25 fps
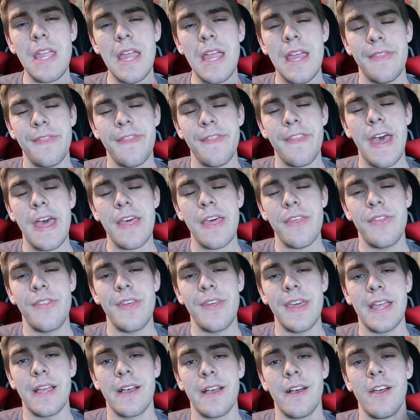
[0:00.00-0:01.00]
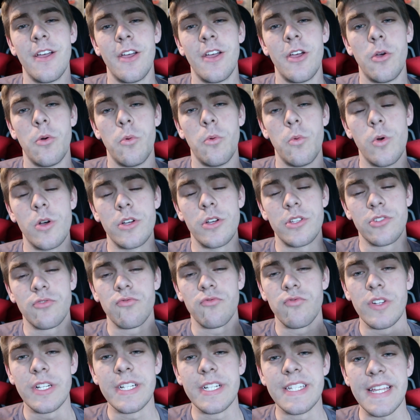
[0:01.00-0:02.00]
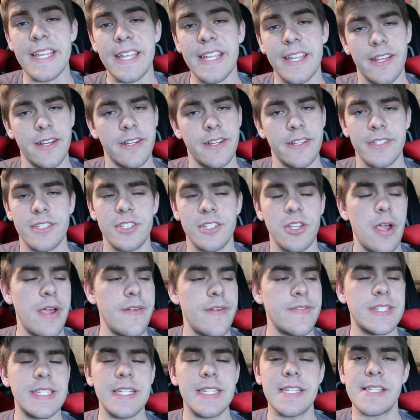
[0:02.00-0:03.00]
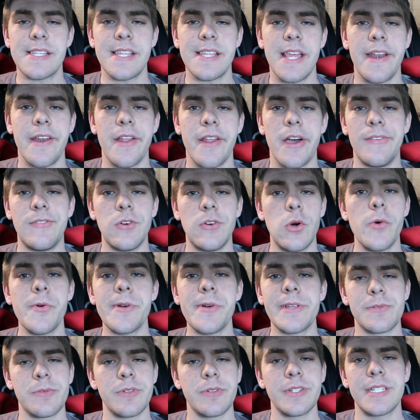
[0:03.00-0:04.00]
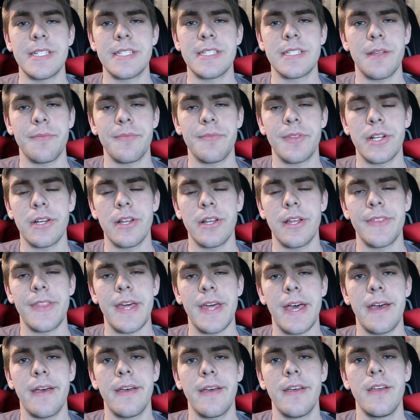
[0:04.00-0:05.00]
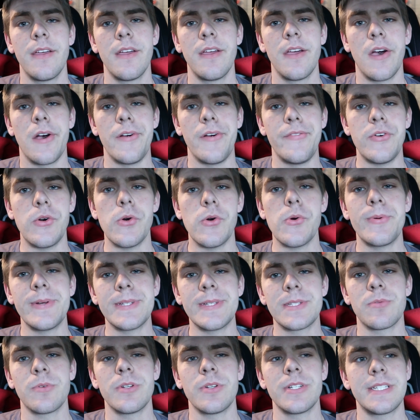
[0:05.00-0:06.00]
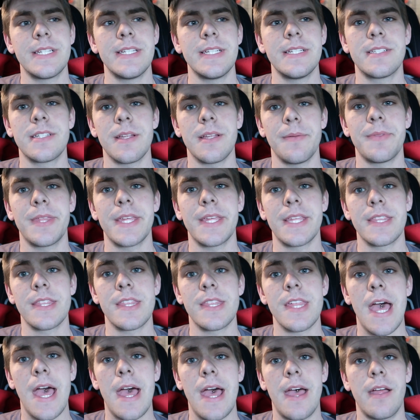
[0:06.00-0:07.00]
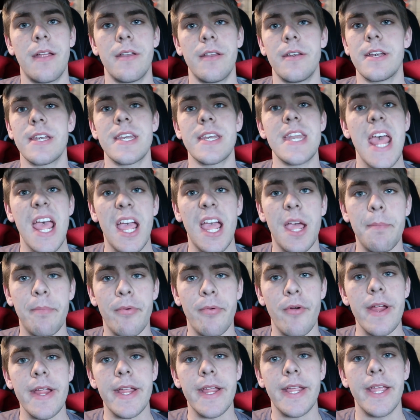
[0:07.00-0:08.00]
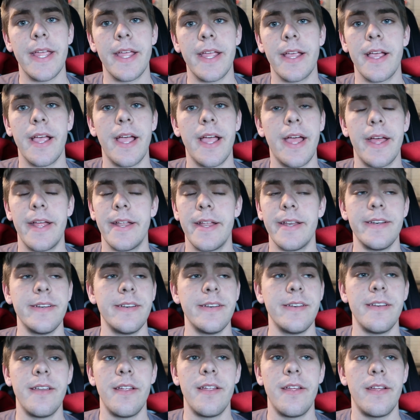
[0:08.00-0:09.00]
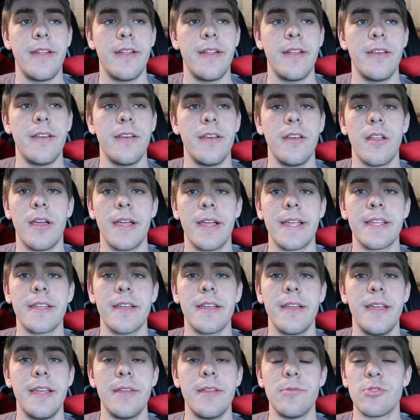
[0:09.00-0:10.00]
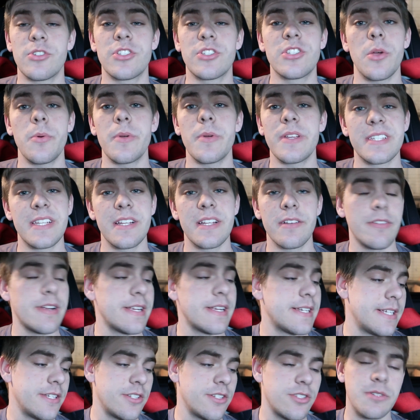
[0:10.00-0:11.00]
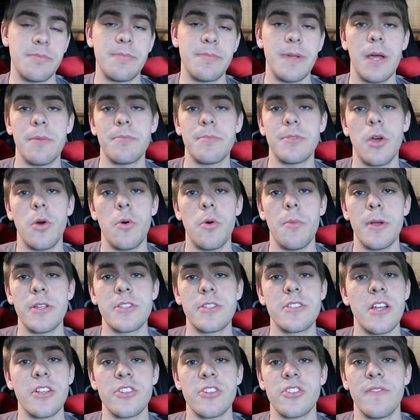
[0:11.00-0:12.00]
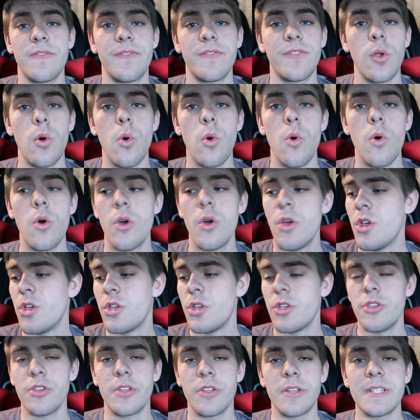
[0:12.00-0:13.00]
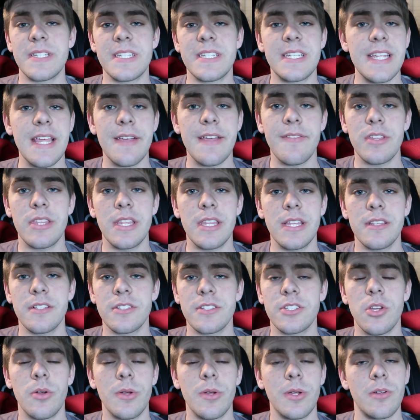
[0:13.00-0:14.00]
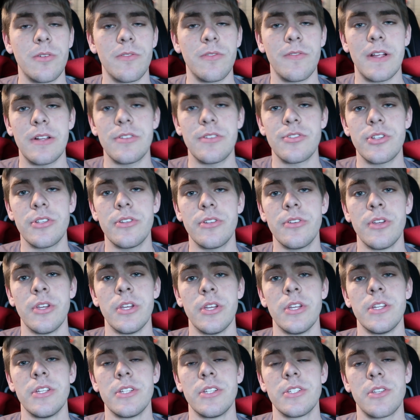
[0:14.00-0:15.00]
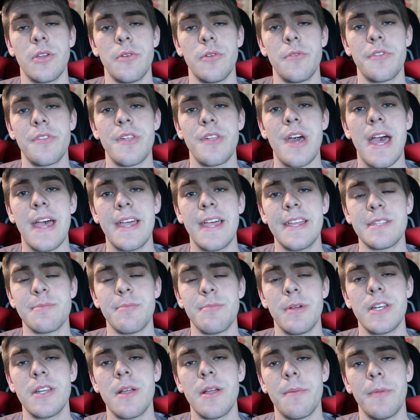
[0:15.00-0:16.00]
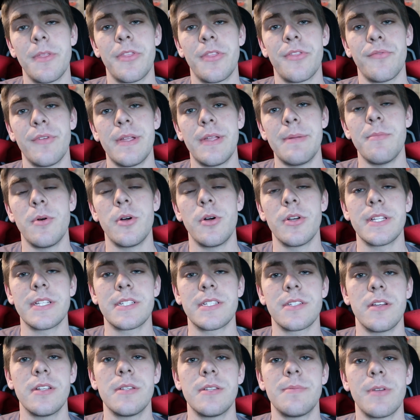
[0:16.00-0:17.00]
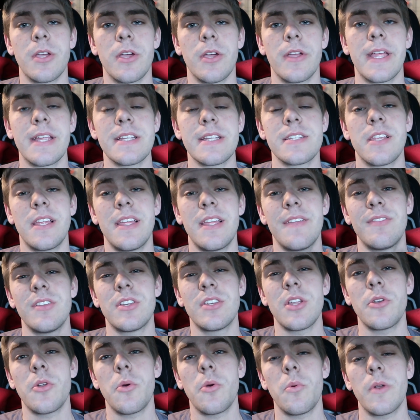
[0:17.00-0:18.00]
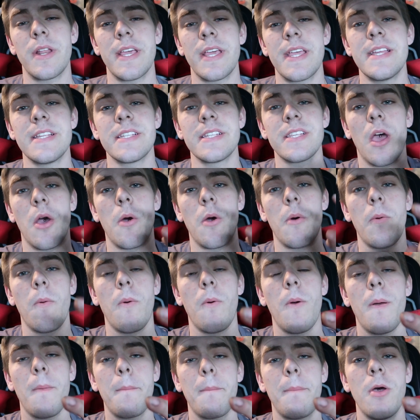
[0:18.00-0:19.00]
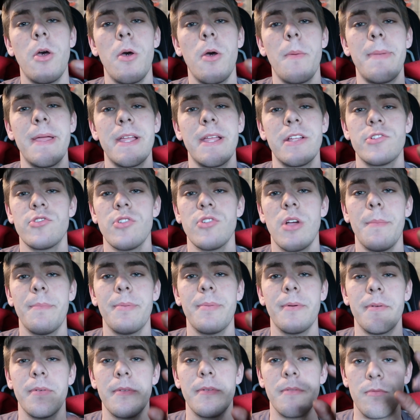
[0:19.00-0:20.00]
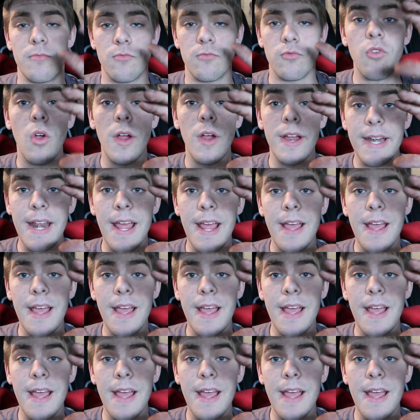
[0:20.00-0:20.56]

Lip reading: and that thing was ridiculous. So ever since then I've always wanted something like that. I've always wanted something that neck breaking, and like it was so exhilarating just being able to almost touch the floor. You can see everything that's going on around you. So that is my number 3 mod. It's going to be going at. So if you don't know what it is, I'll put a picture up right